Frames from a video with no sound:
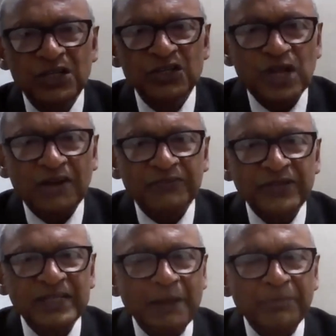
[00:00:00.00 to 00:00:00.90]
So
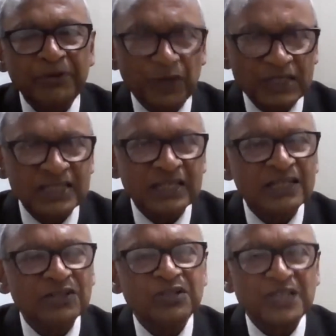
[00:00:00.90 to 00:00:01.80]
after it happened once,
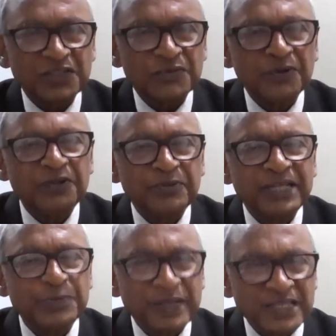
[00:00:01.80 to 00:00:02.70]
and transformer is pretty
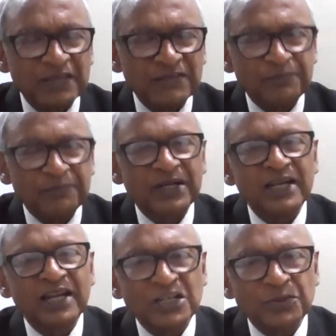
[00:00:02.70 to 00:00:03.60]
expensive,
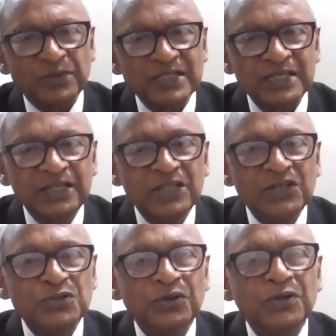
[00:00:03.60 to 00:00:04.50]
particularly large ones.
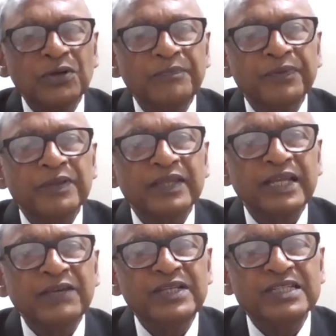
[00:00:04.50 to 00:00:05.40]
So
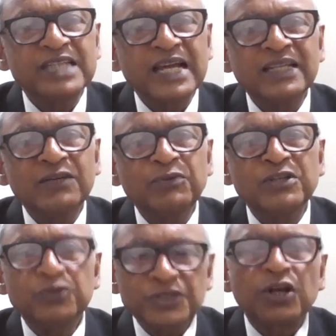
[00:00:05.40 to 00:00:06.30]
then we decided that we'll
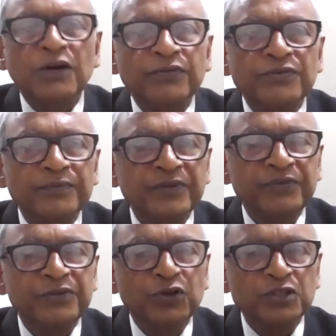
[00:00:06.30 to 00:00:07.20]
switch it off.
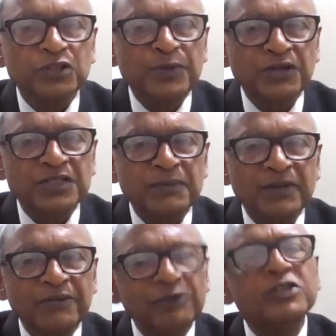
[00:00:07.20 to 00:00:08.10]
If it goes beyond some
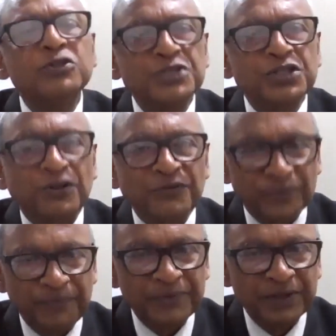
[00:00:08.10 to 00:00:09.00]
level, we'll switch it off.
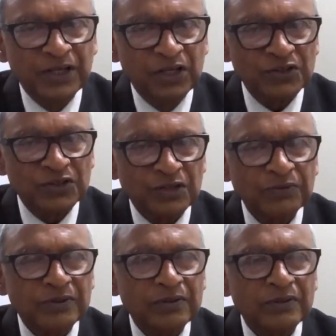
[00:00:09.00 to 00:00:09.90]
So
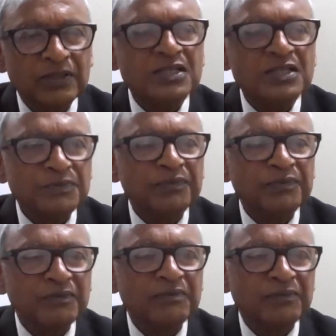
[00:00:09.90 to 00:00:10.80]
now this,
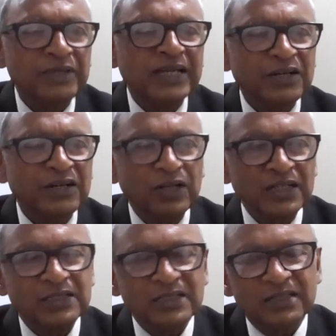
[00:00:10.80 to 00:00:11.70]
we can call
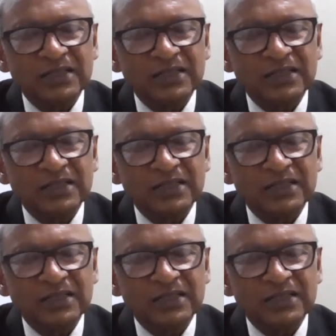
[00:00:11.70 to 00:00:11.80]
it,